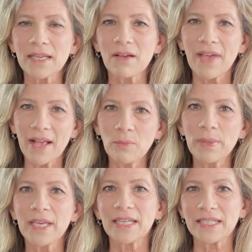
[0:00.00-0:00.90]
of
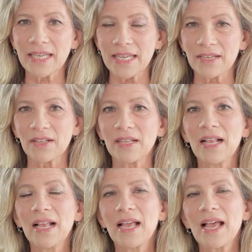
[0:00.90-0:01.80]
helping it to heal.
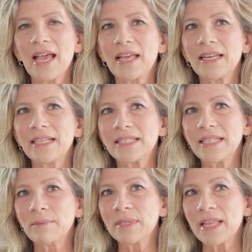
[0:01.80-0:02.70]
And it
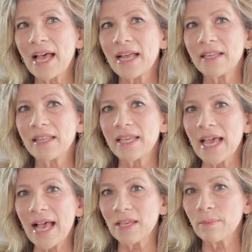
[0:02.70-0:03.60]
seemed that the
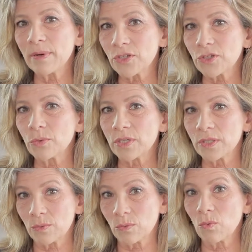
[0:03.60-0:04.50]
acupuncture
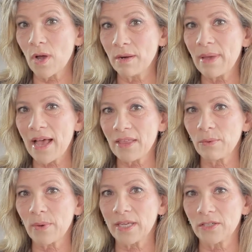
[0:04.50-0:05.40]
was one
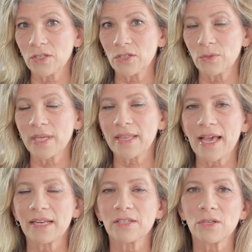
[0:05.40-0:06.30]
pathway to doing
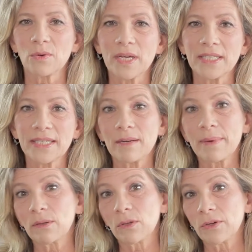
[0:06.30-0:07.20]
that. So I set
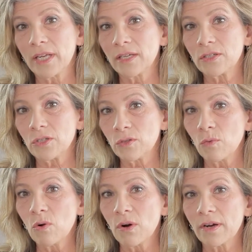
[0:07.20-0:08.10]
about learning to do
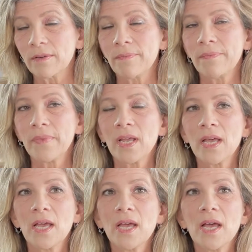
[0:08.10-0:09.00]
more.
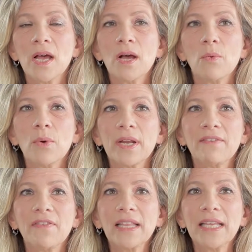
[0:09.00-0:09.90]
When I
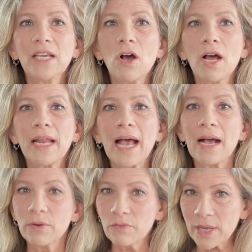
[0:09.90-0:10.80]
finally got
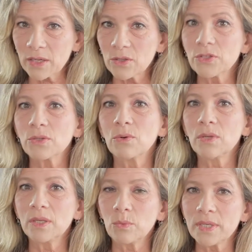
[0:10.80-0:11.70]
out of medical
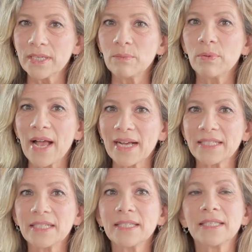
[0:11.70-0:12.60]
school and was in
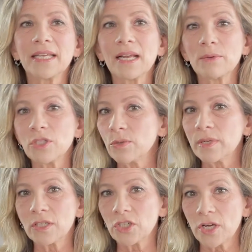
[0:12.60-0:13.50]
practice, and I was
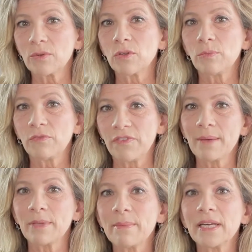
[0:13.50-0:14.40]
doing a general
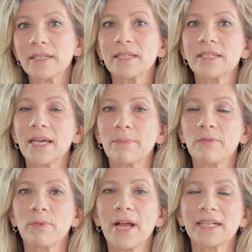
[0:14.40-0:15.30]
family medicine type
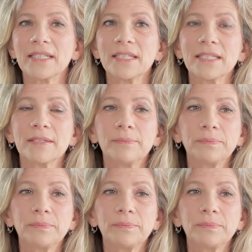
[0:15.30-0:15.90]
of practice,